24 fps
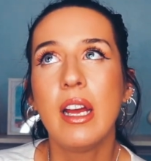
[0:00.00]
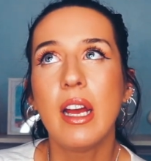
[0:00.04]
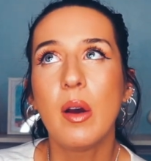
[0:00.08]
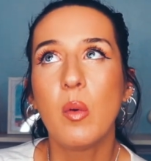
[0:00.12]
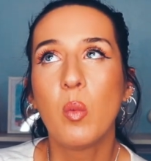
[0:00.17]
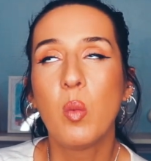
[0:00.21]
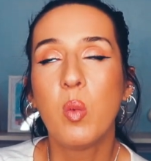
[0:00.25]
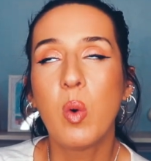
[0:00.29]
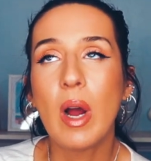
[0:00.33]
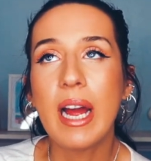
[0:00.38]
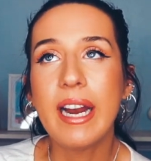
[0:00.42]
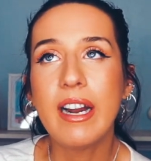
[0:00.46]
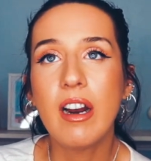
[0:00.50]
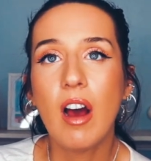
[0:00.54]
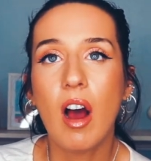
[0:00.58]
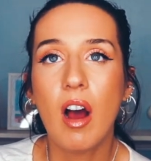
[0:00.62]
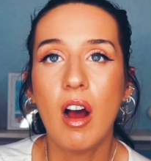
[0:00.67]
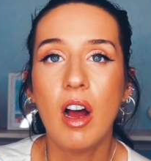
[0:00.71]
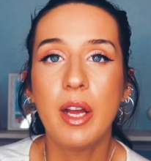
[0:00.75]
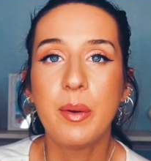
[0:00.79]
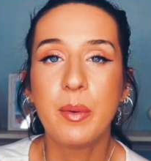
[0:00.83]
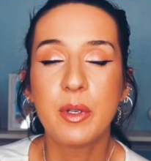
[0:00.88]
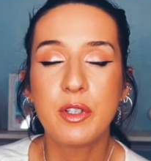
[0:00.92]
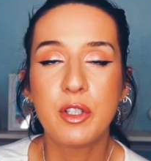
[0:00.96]
when
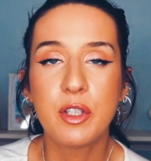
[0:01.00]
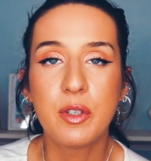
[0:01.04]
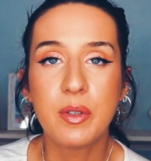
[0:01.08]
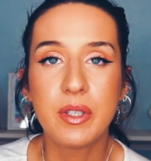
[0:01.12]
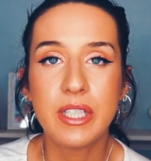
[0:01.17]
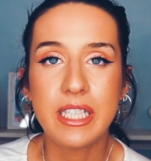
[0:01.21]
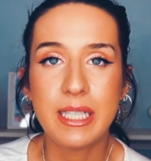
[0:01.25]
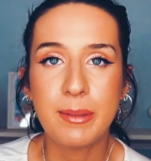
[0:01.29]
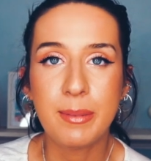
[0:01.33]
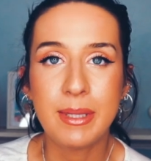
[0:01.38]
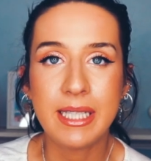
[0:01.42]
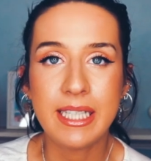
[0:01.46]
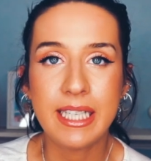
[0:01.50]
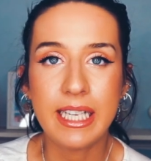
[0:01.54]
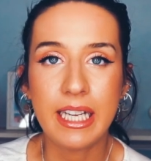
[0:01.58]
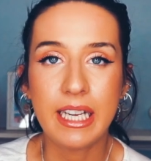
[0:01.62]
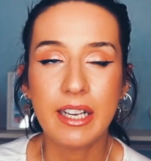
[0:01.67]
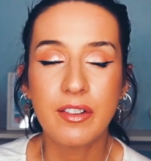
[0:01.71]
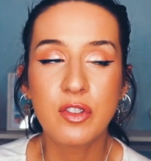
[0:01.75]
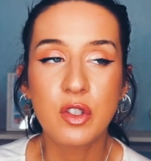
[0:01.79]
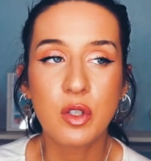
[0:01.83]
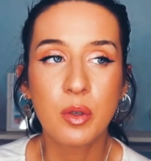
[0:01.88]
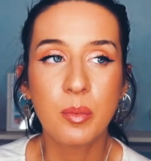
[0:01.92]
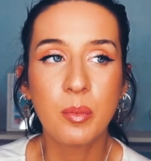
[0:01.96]
I was doing DBT,
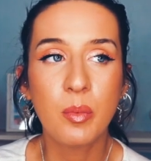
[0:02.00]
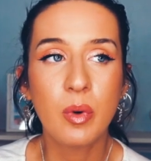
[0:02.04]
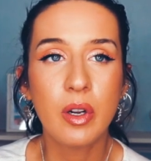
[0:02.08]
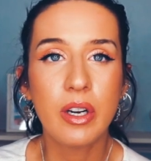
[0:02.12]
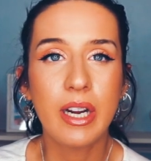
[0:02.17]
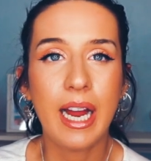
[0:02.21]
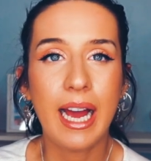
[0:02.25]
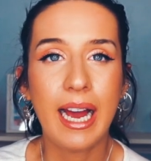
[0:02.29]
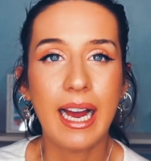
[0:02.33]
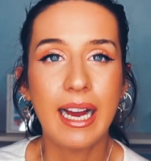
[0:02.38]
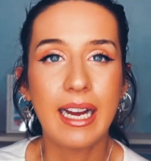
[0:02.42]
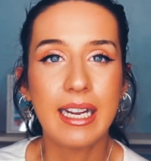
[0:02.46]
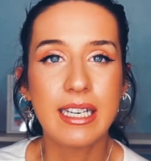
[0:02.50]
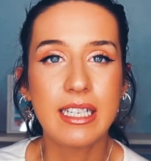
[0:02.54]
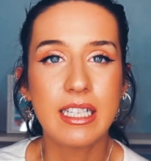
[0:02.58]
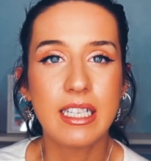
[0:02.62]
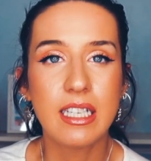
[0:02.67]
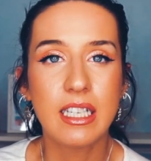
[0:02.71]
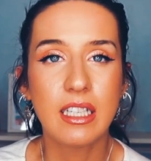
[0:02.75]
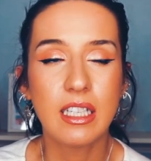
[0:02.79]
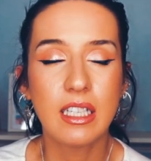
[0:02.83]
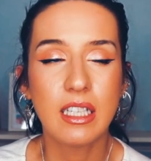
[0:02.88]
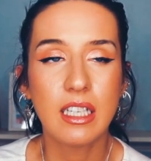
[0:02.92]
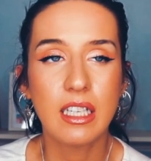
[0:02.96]
if someone had
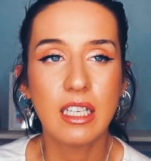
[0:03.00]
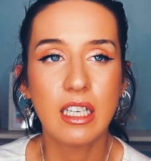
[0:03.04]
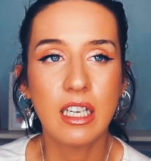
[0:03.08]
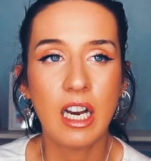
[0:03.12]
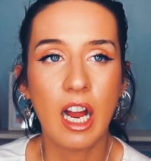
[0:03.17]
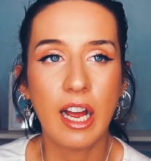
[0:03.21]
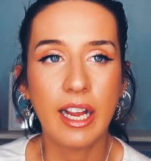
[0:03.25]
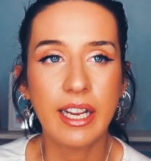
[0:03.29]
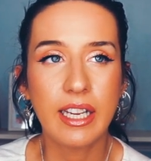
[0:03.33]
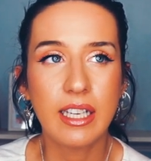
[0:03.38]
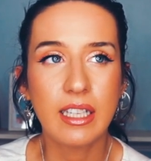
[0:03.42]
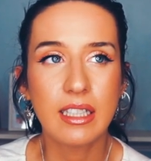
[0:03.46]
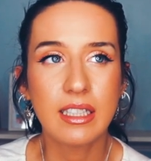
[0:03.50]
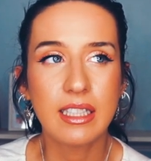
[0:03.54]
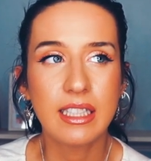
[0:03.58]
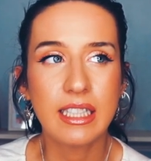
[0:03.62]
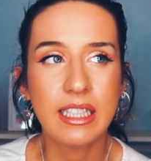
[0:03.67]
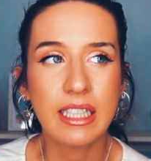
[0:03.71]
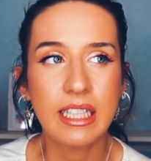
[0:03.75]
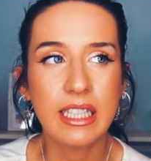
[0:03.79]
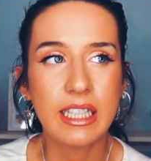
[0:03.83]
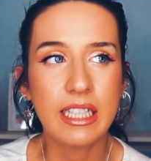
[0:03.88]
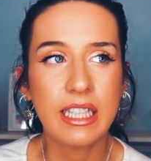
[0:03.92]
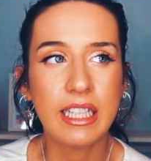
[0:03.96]
like
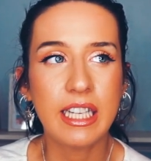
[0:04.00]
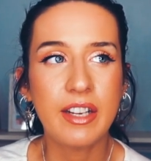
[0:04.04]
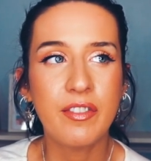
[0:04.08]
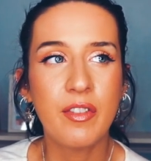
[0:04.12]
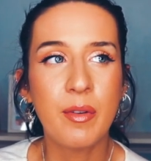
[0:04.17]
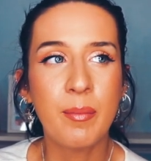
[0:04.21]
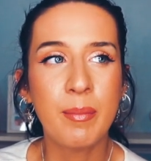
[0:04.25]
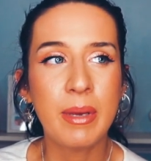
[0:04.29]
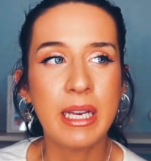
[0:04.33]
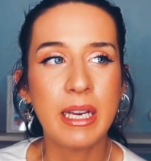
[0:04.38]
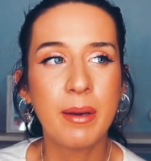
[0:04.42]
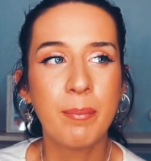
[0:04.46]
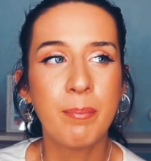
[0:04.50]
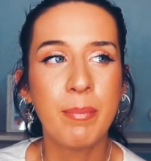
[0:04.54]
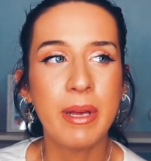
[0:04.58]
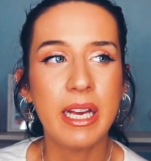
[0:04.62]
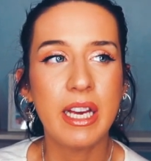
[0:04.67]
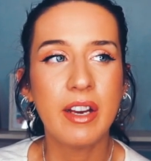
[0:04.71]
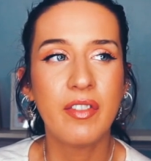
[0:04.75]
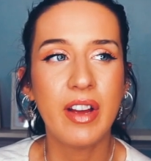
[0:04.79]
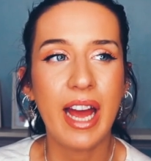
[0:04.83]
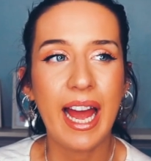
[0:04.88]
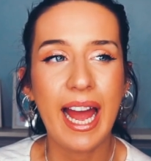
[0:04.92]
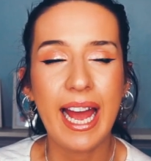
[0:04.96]
given me a bit
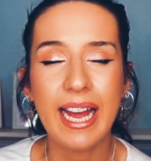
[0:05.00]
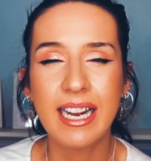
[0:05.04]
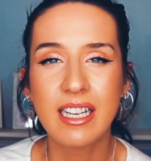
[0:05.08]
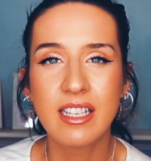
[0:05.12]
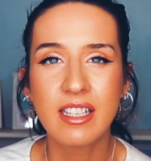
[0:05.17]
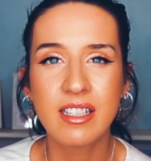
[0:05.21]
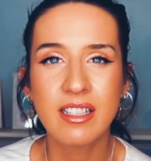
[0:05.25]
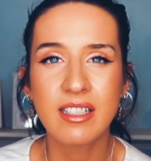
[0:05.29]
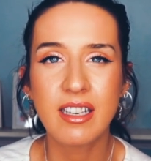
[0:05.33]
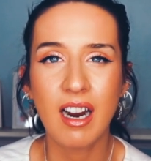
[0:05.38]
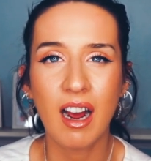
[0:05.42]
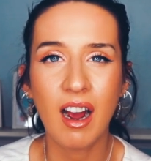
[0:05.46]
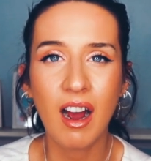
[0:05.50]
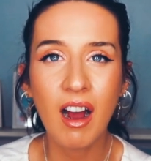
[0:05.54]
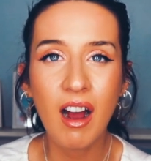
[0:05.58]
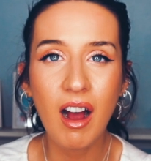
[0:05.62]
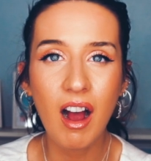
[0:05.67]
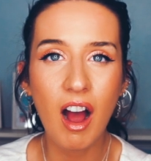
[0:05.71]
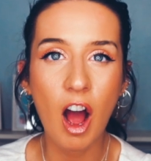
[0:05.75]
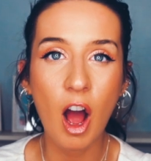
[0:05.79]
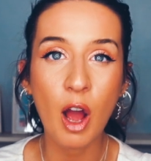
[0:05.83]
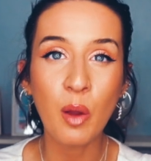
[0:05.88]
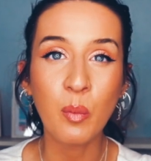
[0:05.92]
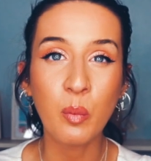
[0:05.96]
of a head
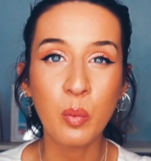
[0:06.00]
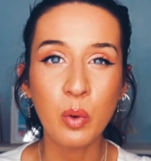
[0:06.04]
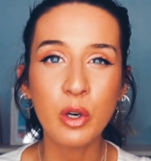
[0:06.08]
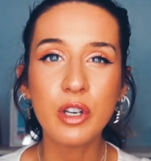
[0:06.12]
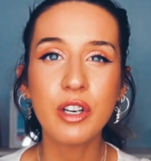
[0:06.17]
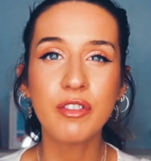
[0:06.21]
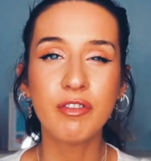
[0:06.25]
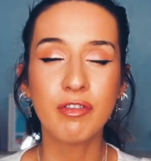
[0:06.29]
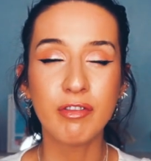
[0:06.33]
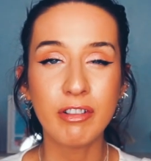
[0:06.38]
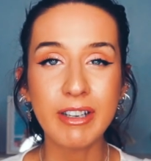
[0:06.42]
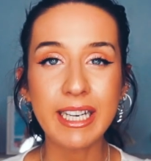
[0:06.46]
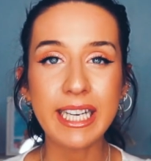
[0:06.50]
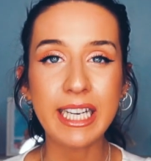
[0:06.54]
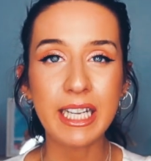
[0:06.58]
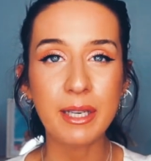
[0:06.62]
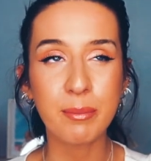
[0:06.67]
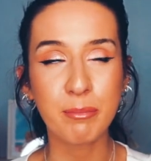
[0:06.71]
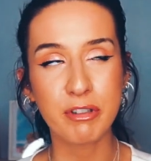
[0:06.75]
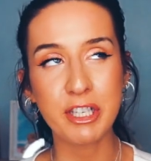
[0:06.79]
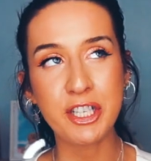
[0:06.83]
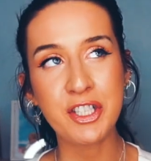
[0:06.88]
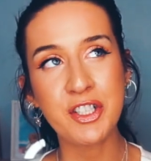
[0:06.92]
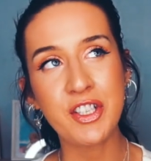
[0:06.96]
start, I would have really
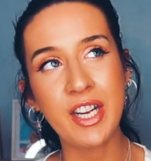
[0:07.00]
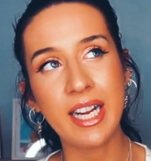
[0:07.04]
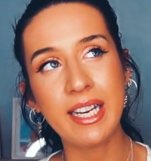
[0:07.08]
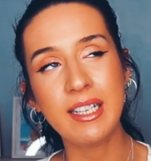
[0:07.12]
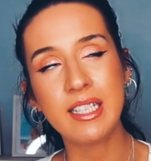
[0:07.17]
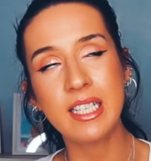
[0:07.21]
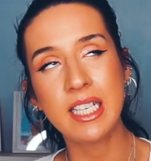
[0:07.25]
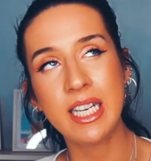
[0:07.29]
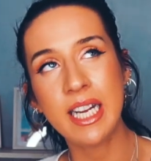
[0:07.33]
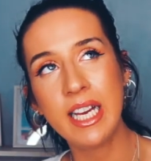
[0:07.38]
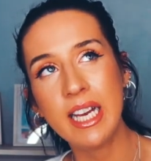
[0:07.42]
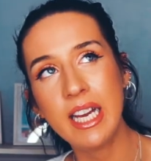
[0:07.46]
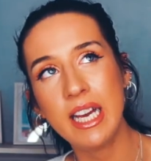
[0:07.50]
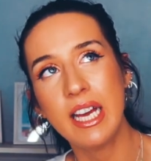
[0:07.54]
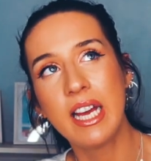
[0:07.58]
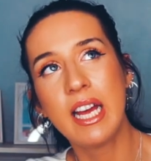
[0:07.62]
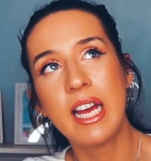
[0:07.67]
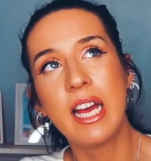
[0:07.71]
appreciated it.